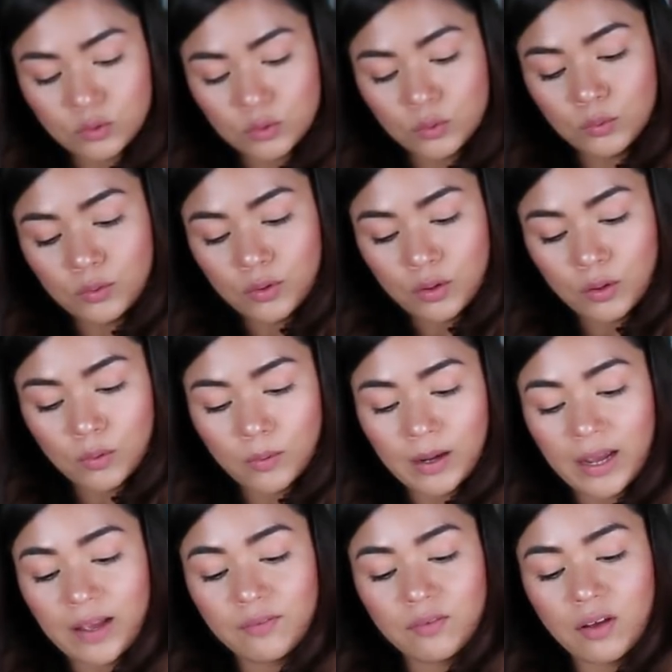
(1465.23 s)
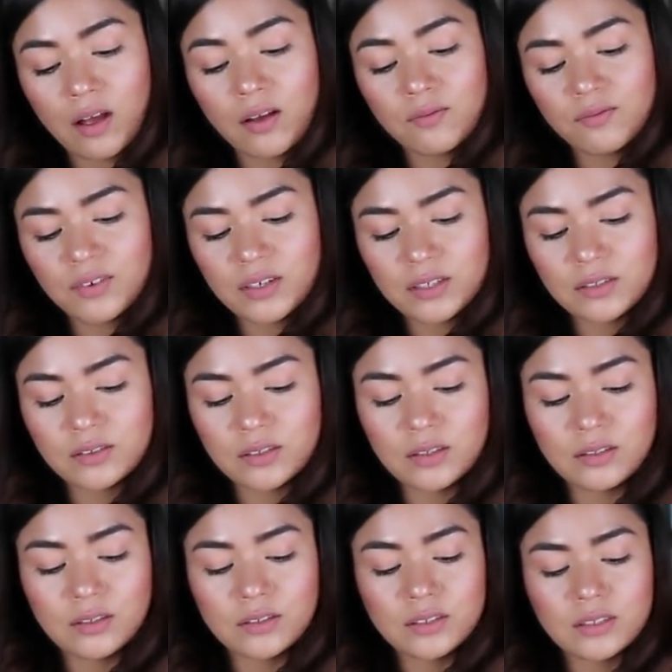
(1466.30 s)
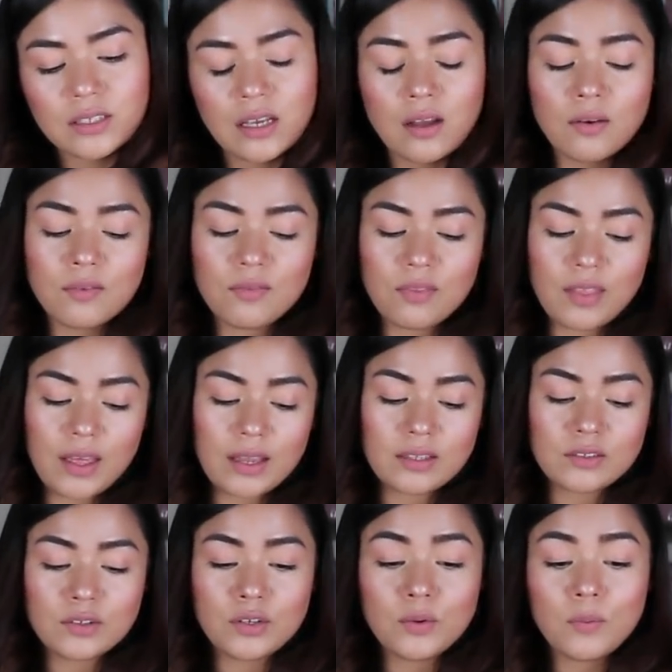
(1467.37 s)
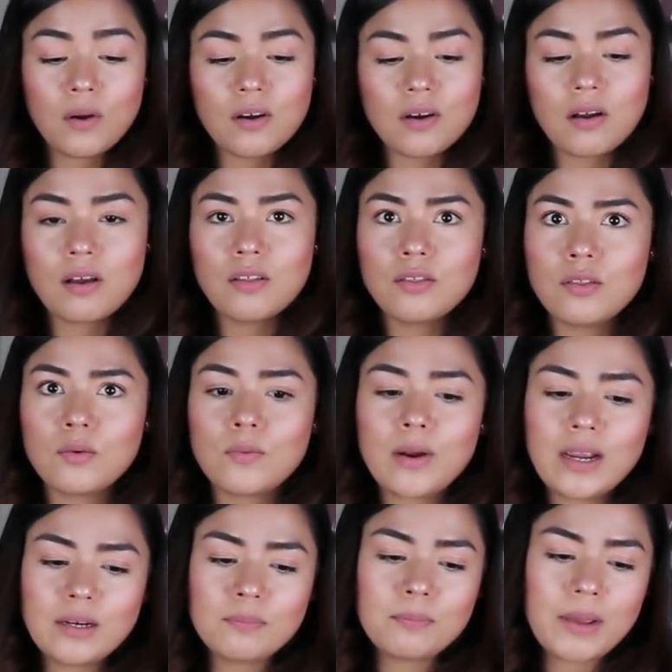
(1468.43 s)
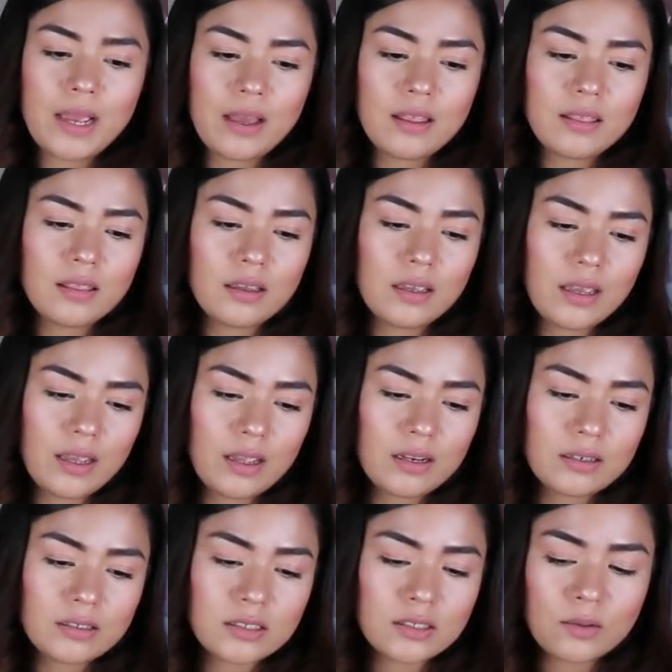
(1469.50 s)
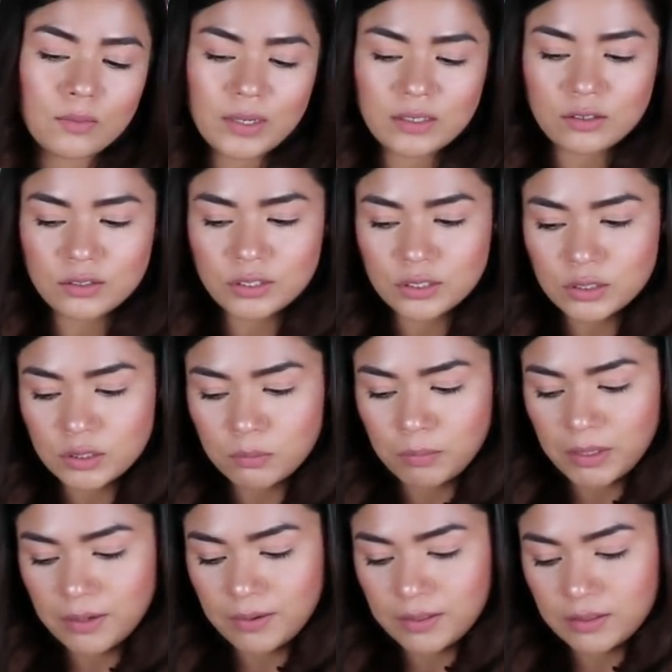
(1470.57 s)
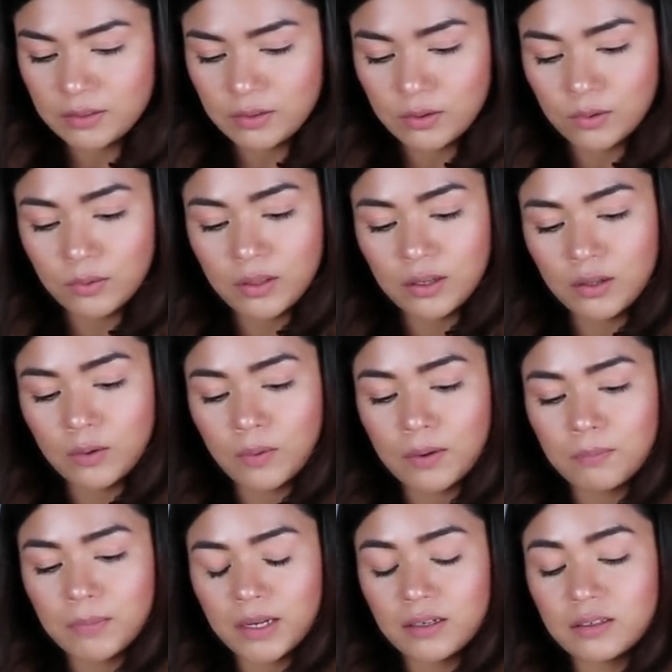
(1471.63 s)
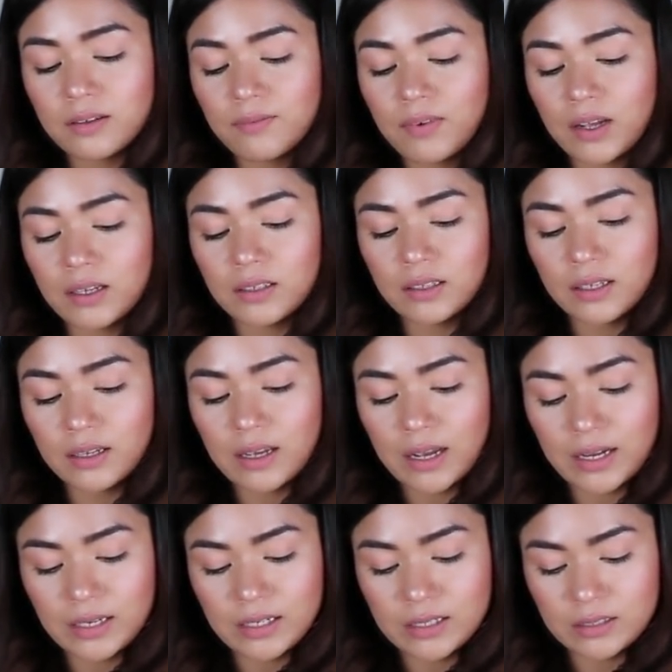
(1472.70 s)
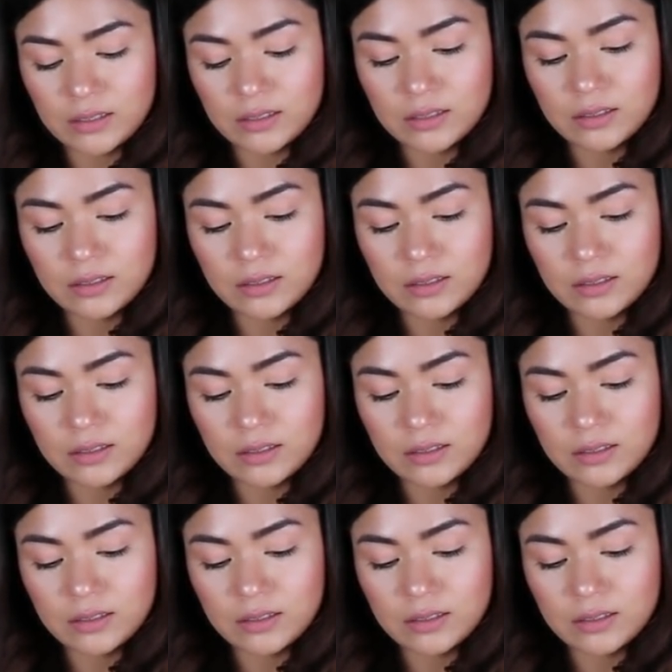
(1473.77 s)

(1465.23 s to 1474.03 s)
do know, have confidence in yourself that you are on the right path. Again, surrender to spirit. Know that you are being divinely guided.